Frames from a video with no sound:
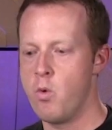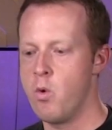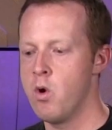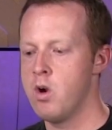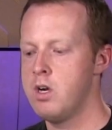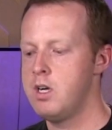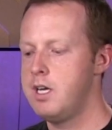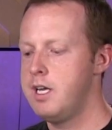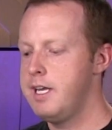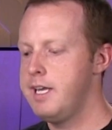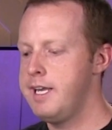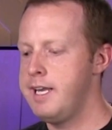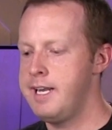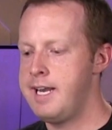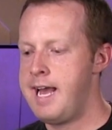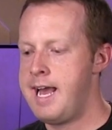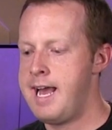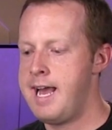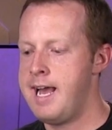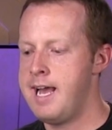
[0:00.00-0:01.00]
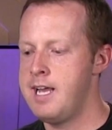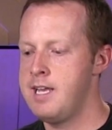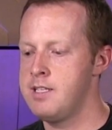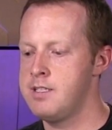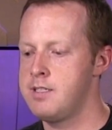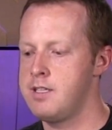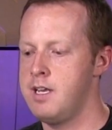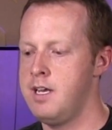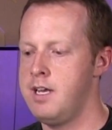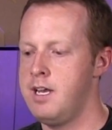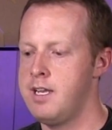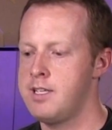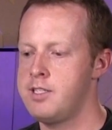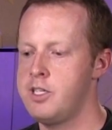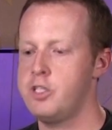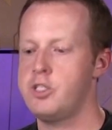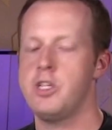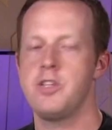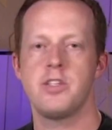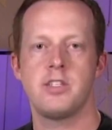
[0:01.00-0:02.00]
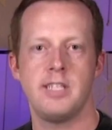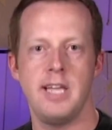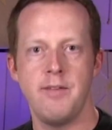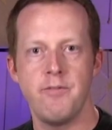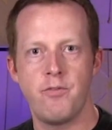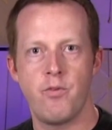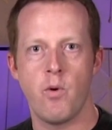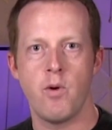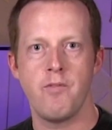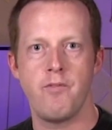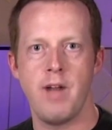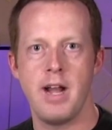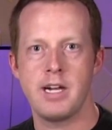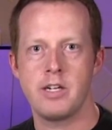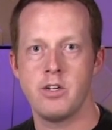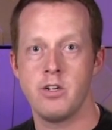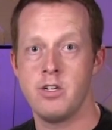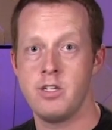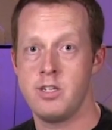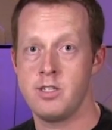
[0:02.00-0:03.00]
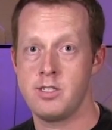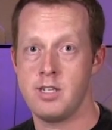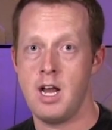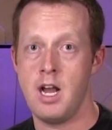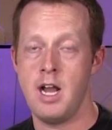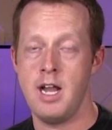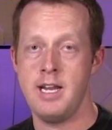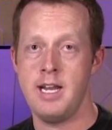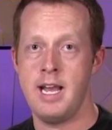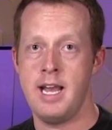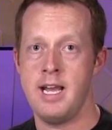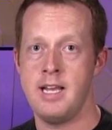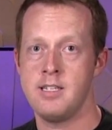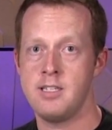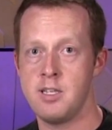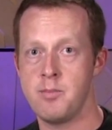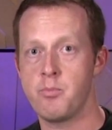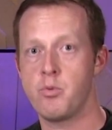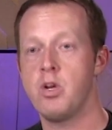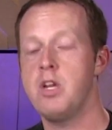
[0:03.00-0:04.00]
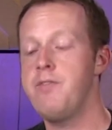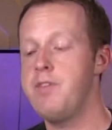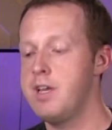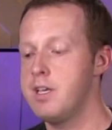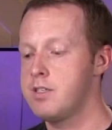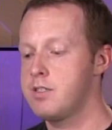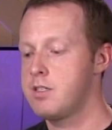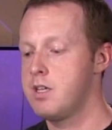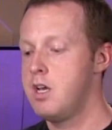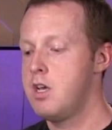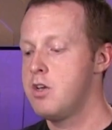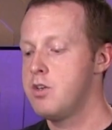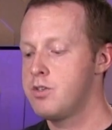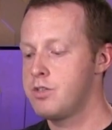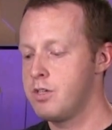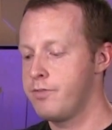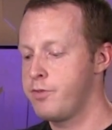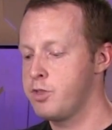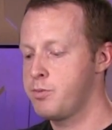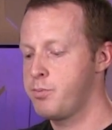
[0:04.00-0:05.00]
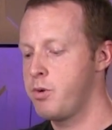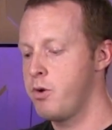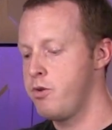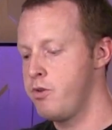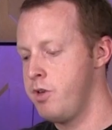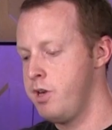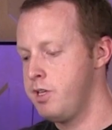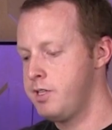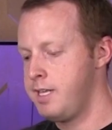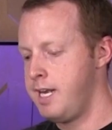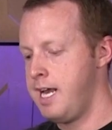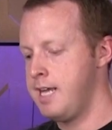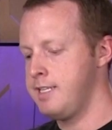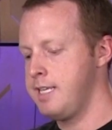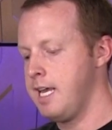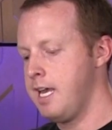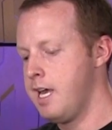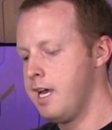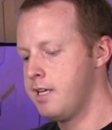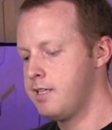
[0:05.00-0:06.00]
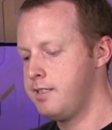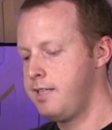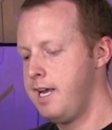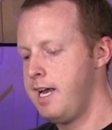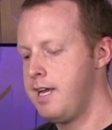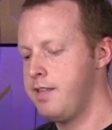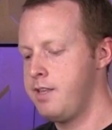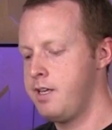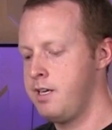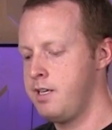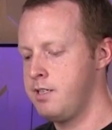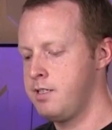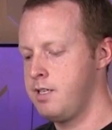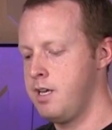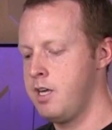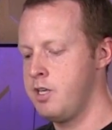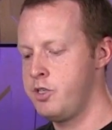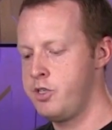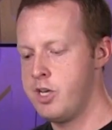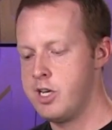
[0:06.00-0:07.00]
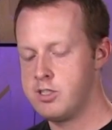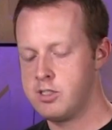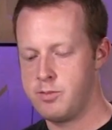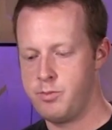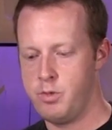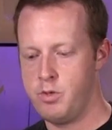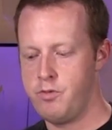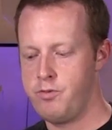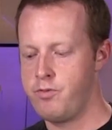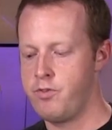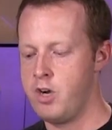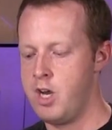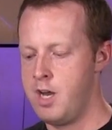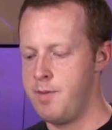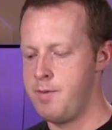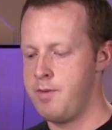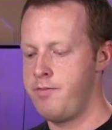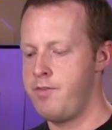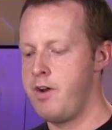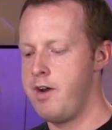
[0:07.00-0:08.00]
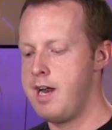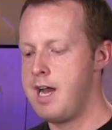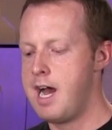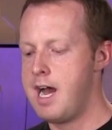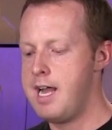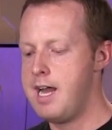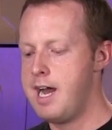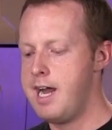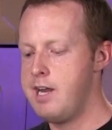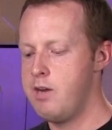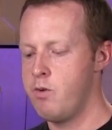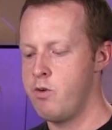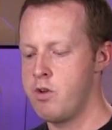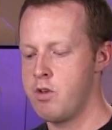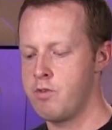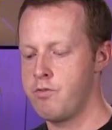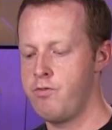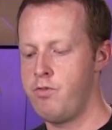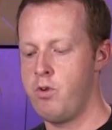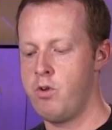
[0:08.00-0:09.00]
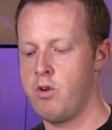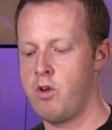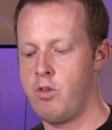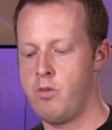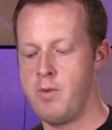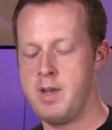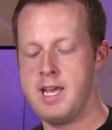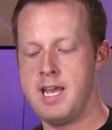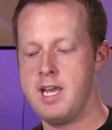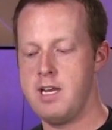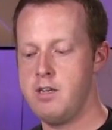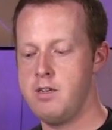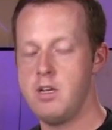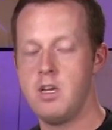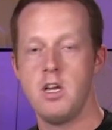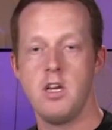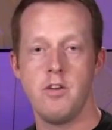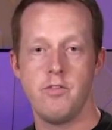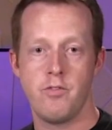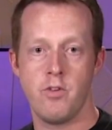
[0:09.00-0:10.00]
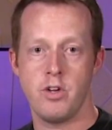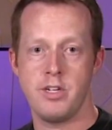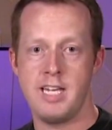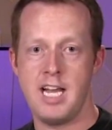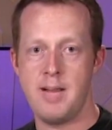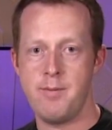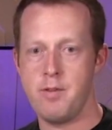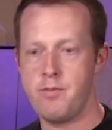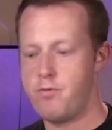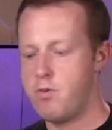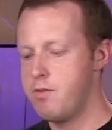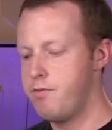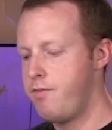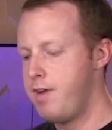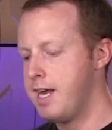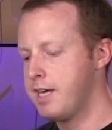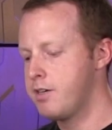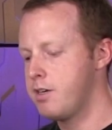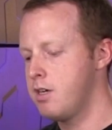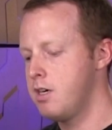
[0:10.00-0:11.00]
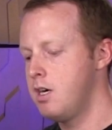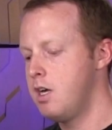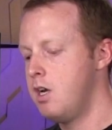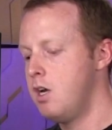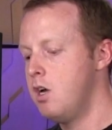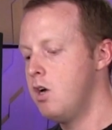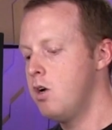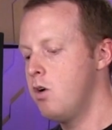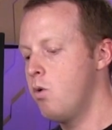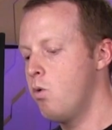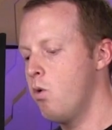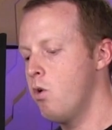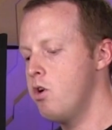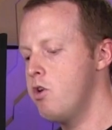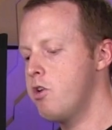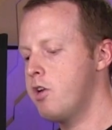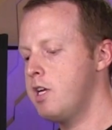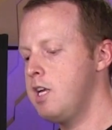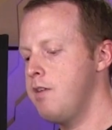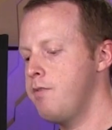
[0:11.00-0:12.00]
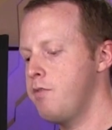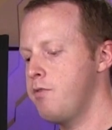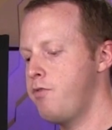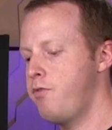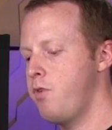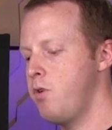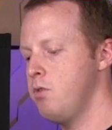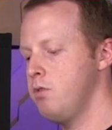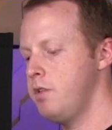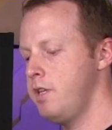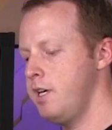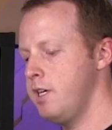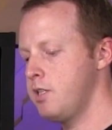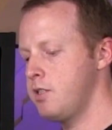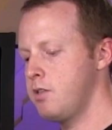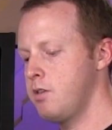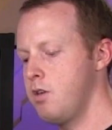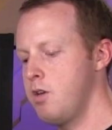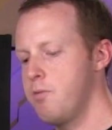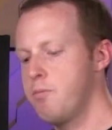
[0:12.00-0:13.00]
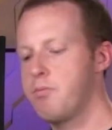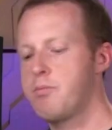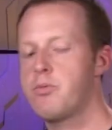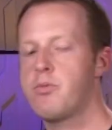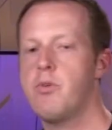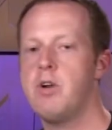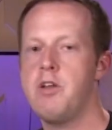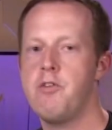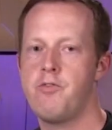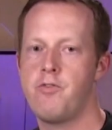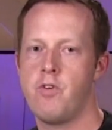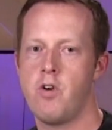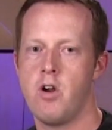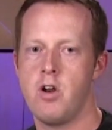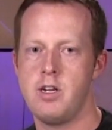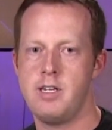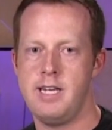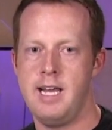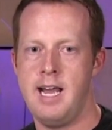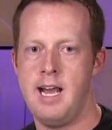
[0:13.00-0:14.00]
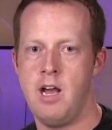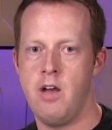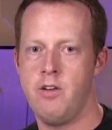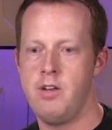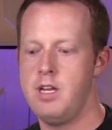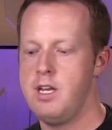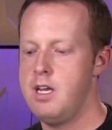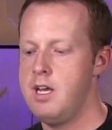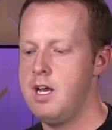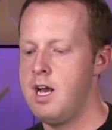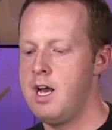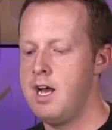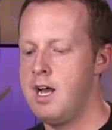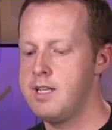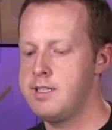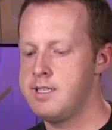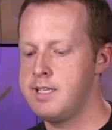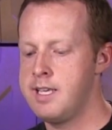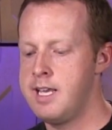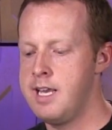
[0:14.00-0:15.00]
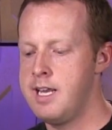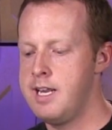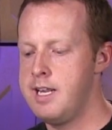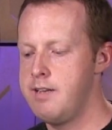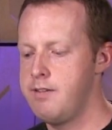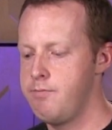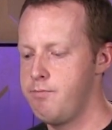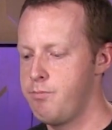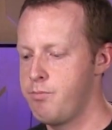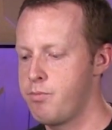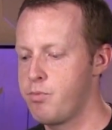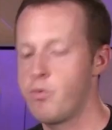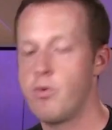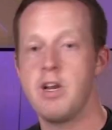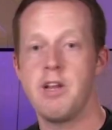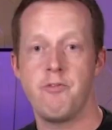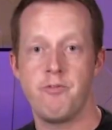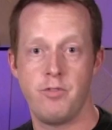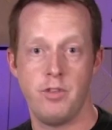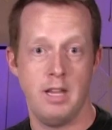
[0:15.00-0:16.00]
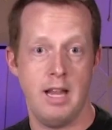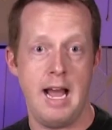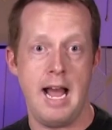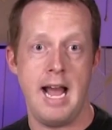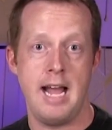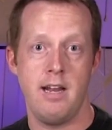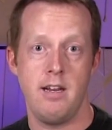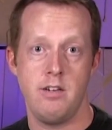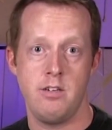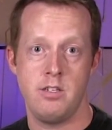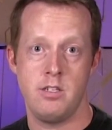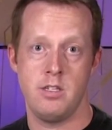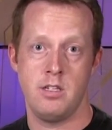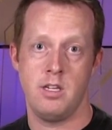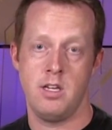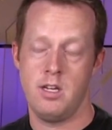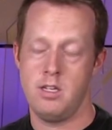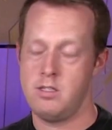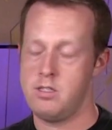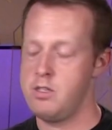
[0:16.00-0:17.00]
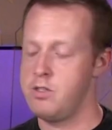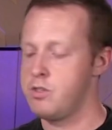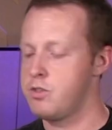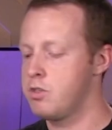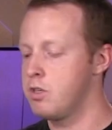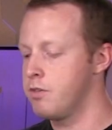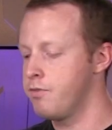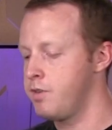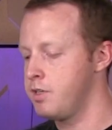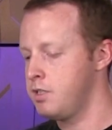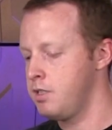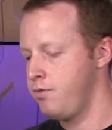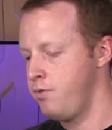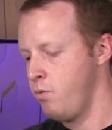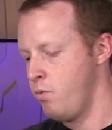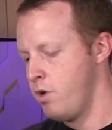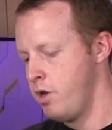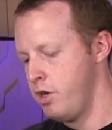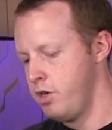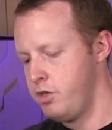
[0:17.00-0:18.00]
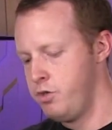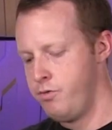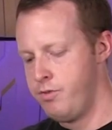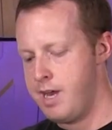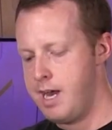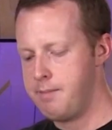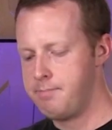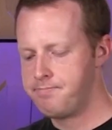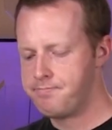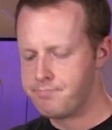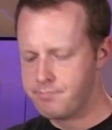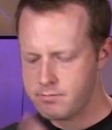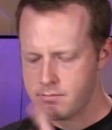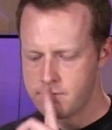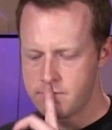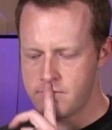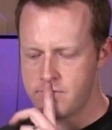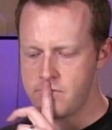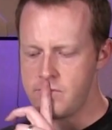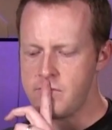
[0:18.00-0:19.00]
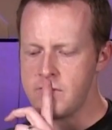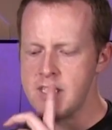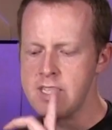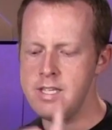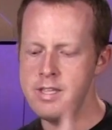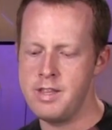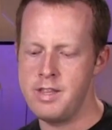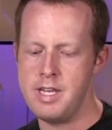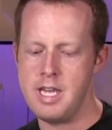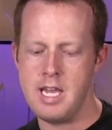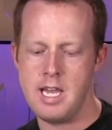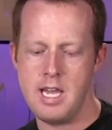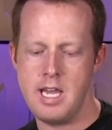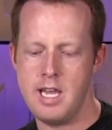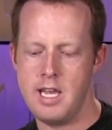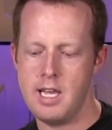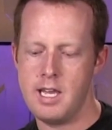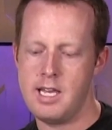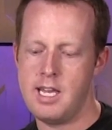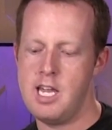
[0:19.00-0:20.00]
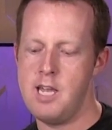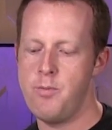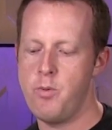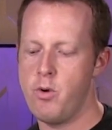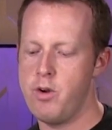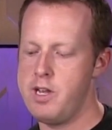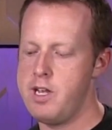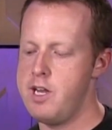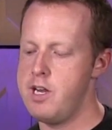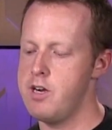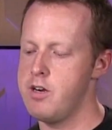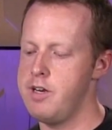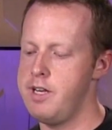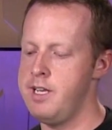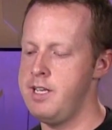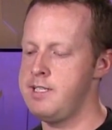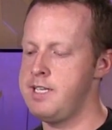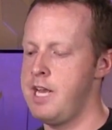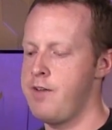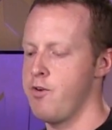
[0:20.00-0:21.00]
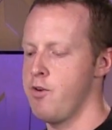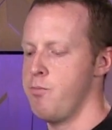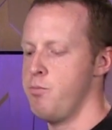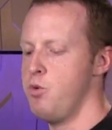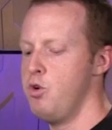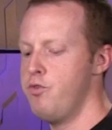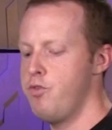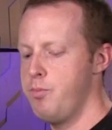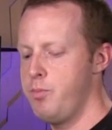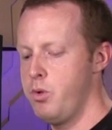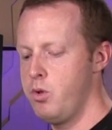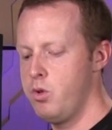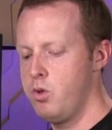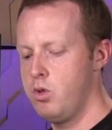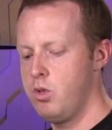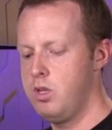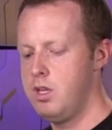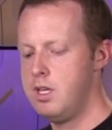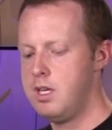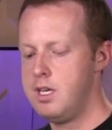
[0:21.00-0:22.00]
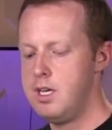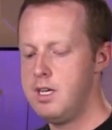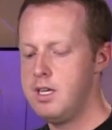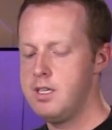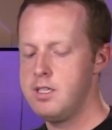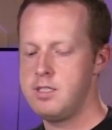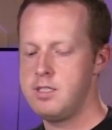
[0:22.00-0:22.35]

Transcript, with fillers: four. It has uh, essentially the same form factor and design as the previous Surface Pro units. It has a kickstand that is adjustable from a very high height, or you can fold it all the way in for a tablet form factor, or you can even fold this pretty far down uh, to get it pretty flat to the, to the surface if you want to do that. The keyboard here is a removable